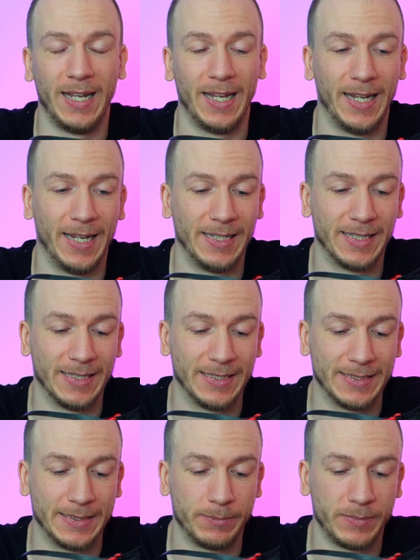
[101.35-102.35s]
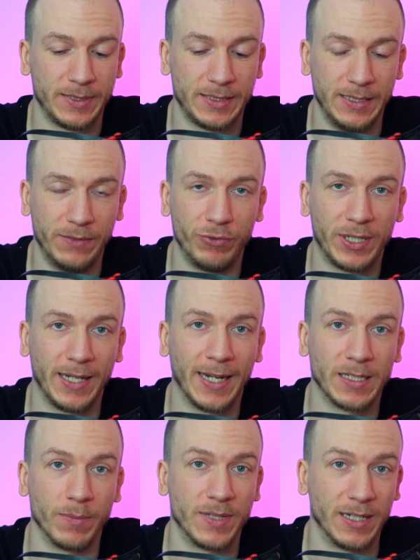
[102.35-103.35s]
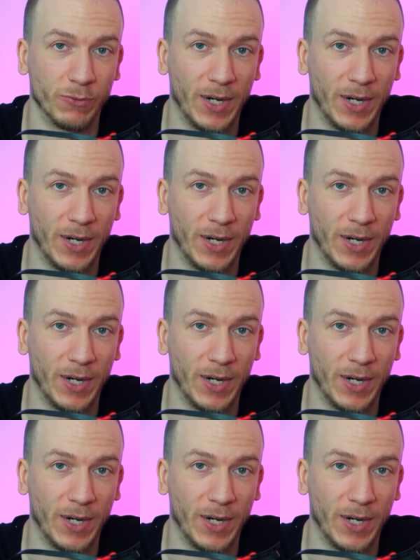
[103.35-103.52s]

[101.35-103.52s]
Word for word: and uh, see if we can get something